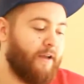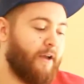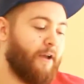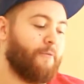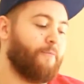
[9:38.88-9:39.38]

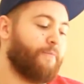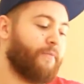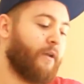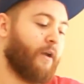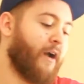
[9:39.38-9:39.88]

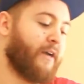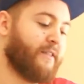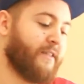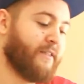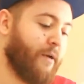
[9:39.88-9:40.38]
I can
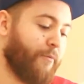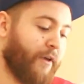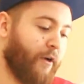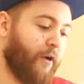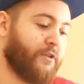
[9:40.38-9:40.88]
see
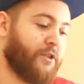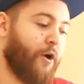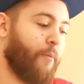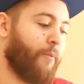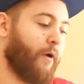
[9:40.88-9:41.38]
something on
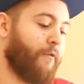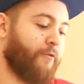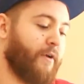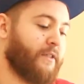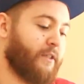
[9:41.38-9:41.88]
top of the
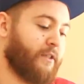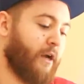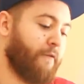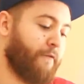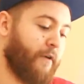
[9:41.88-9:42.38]
rest of the
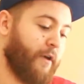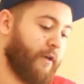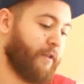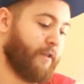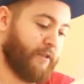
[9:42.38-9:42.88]
stuff
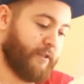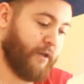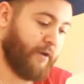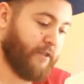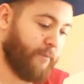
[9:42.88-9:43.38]
that is
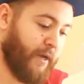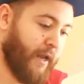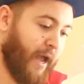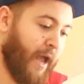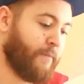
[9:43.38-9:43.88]
going to mean
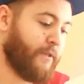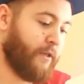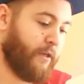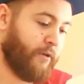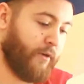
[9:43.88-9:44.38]

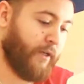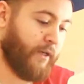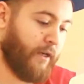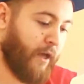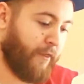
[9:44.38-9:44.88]
absolutely
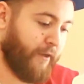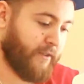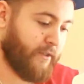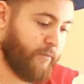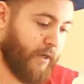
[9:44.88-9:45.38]
nothing
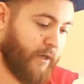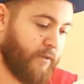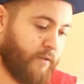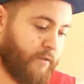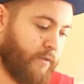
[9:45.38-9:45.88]
to me.
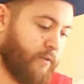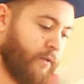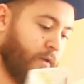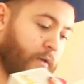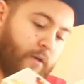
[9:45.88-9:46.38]

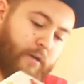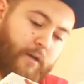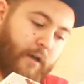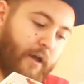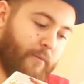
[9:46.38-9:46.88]

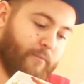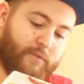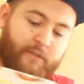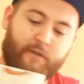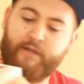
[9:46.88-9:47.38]

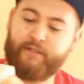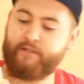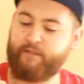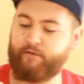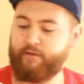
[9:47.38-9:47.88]
So let's
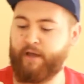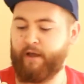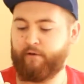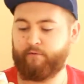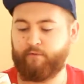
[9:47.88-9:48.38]
do that
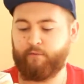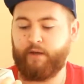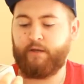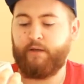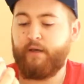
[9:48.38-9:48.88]
out of the
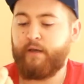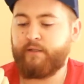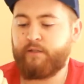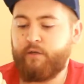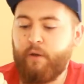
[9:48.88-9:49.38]
way.
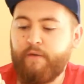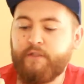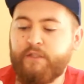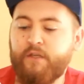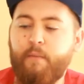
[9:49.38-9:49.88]
It's whoever
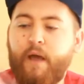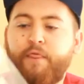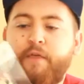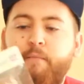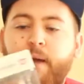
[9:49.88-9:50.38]

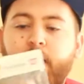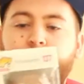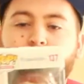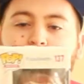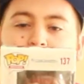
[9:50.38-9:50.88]
Samantha
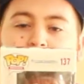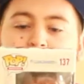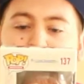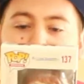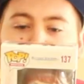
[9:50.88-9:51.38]
Baker is
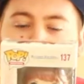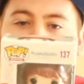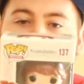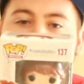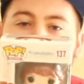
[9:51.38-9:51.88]

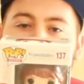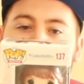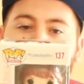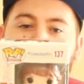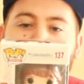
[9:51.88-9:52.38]
from the
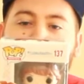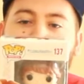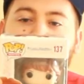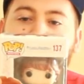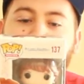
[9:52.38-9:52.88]
movie
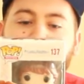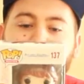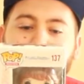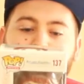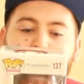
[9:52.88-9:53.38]
16
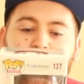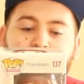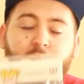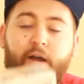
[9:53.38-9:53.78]
Candles.